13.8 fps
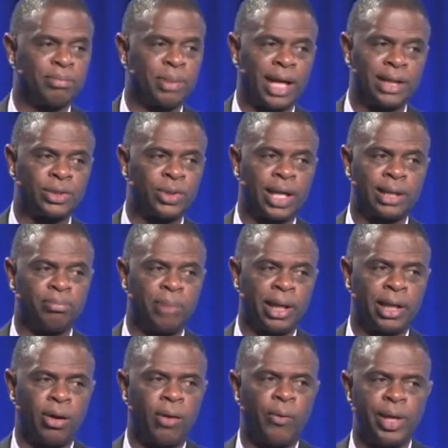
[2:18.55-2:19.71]
but I try to make
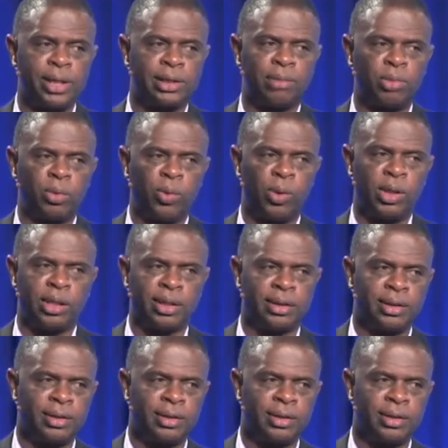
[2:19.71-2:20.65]
it always number one.